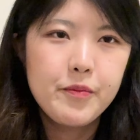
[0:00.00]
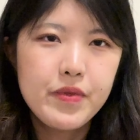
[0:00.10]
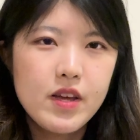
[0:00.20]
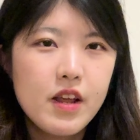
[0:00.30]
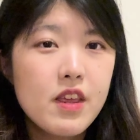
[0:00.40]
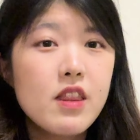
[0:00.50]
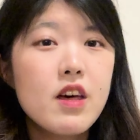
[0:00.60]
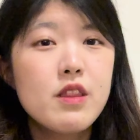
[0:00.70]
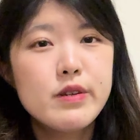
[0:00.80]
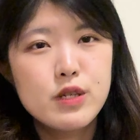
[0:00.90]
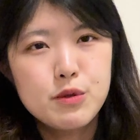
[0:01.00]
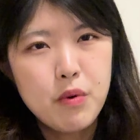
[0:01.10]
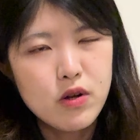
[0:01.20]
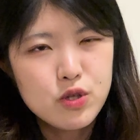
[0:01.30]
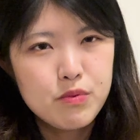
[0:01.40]
And I think that this is
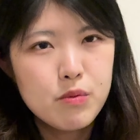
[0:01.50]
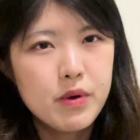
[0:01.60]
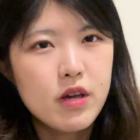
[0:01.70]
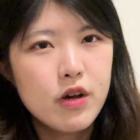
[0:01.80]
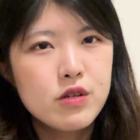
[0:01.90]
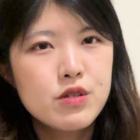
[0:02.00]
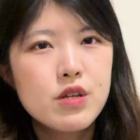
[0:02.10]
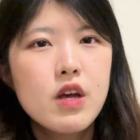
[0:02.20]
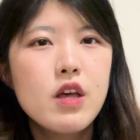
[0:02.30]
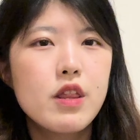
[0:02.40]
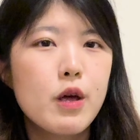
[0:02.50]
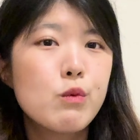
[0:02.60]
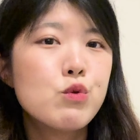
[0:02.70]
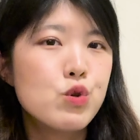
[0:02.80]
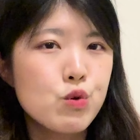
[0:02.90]
possible because they
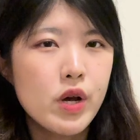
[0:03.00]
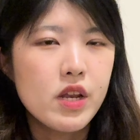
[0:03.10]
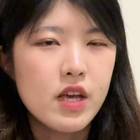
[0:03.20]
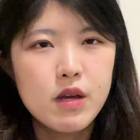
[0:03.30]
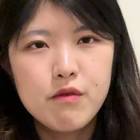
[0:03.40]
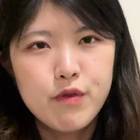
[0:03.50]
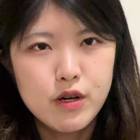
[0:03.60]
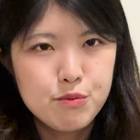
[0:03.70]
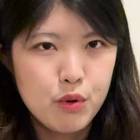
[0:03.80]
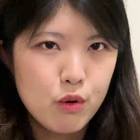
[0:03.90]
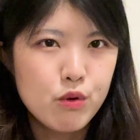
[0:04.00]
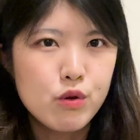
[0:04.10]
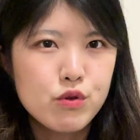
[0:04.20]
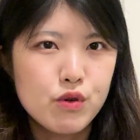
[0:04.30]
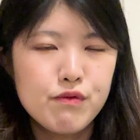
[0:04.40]
don't do any fresh
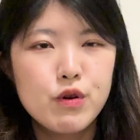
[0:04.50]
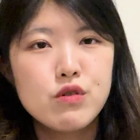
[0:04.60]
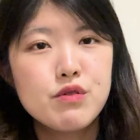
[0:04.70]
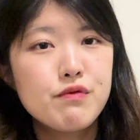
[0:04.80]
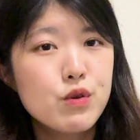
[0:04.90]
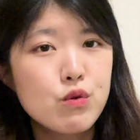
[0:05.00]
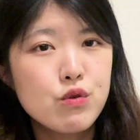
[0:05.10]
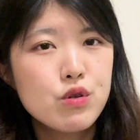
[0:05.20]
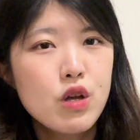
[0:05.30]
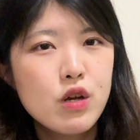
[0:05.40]
produce or frozen foods,